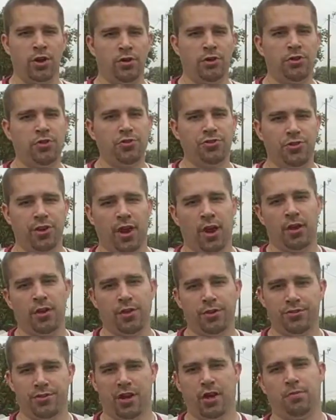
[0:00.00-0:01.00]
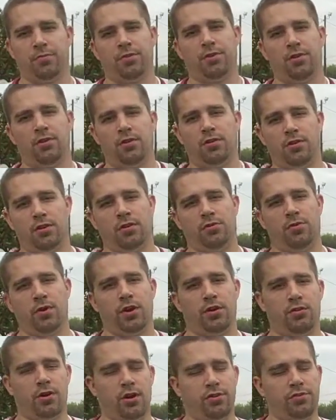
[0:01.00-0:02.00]
Greater Houston Area chapter of the
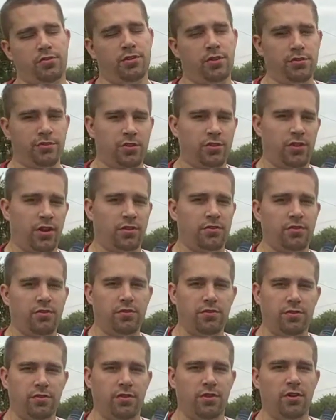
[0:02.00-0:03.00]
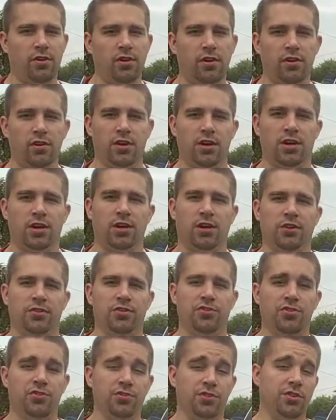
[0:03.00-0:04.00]
Red Cross in Houston, Texas. Uh,
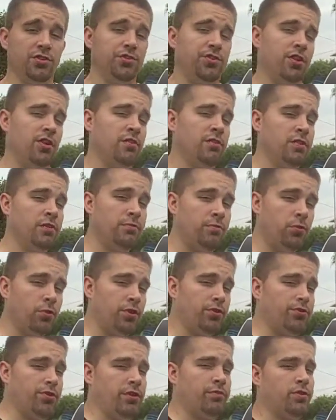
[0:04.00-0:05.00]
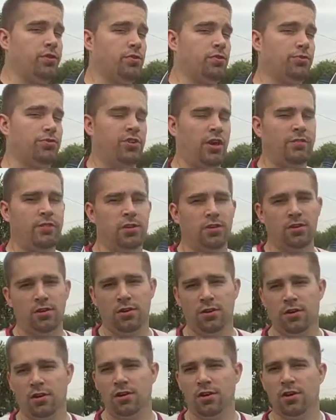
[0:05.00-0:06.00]
this is E C R V forty-seven oh seven.
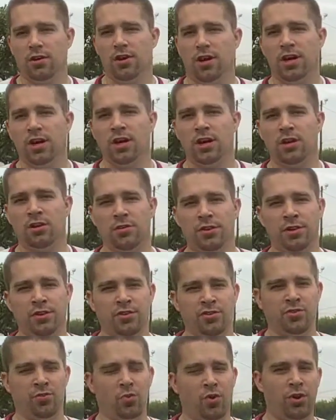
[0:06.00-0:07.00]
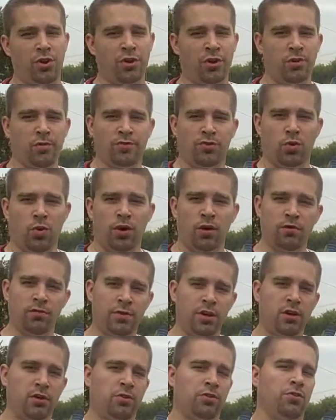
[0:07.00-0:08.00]
Uh, it is one of twelve
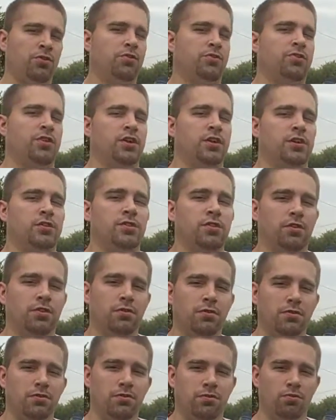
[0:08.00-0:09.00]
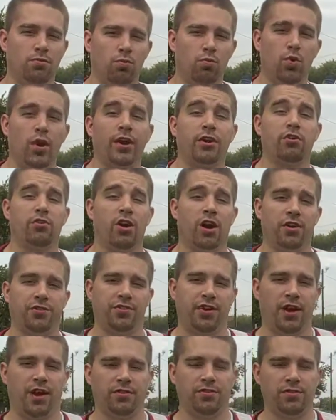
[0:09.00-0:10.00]
vehicles that the Red
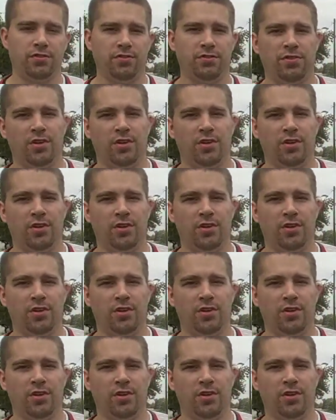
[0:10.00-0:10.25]
Cross has.